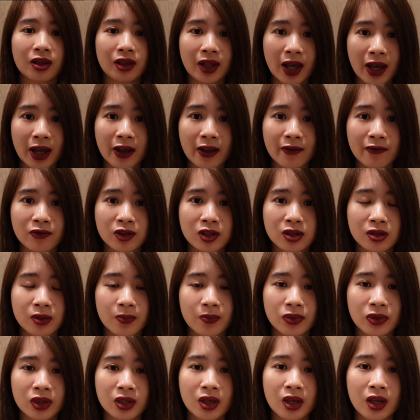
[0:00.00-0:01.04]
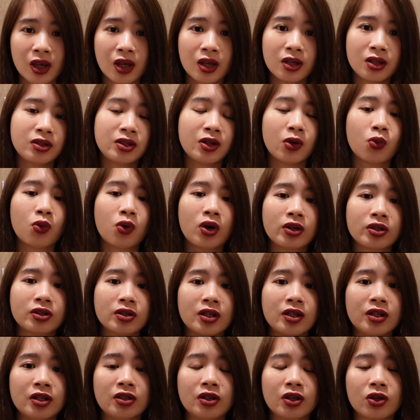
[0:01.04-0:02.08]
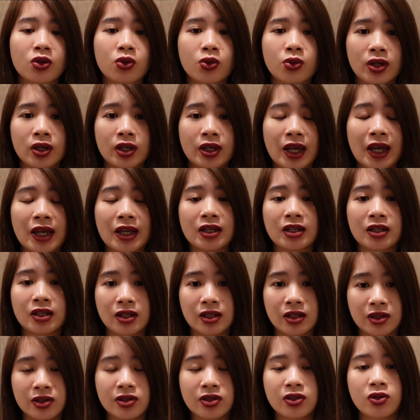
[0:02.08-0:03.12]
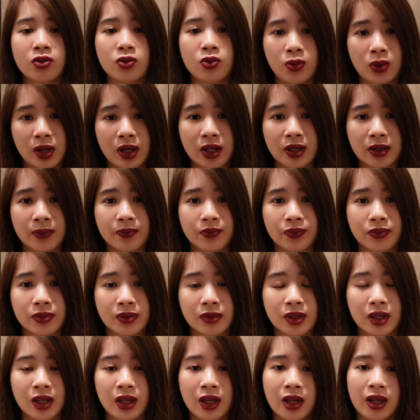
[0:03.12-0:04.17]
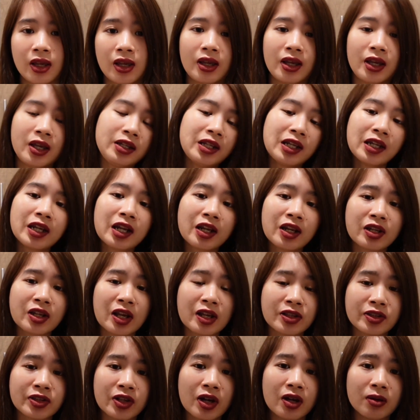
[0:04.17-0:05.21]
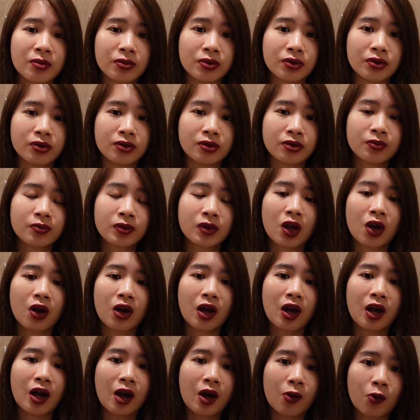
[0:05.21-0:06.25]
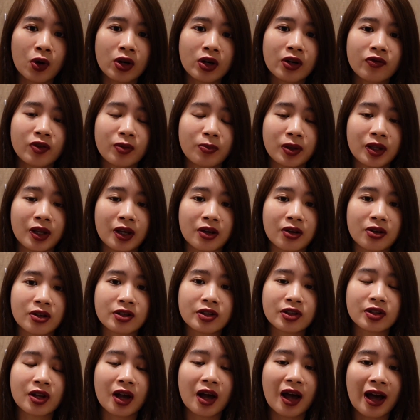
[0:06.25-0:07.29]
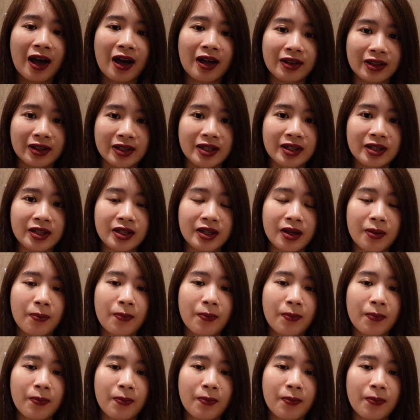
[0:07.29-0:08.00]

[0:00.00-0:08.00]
lives. They want it the quick and easy way. In another example, one of the players, Ali,